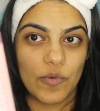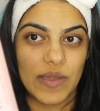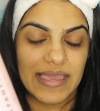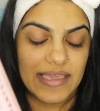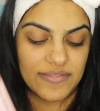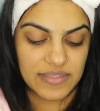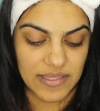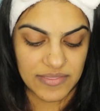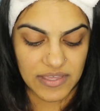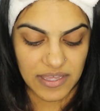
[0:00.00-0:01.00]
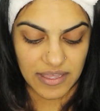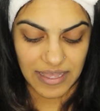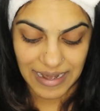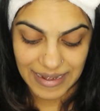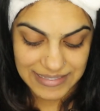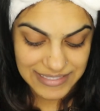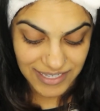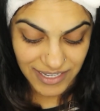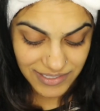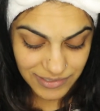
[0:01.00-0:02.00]
with the
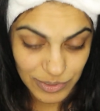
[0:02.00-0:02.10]
cleanser,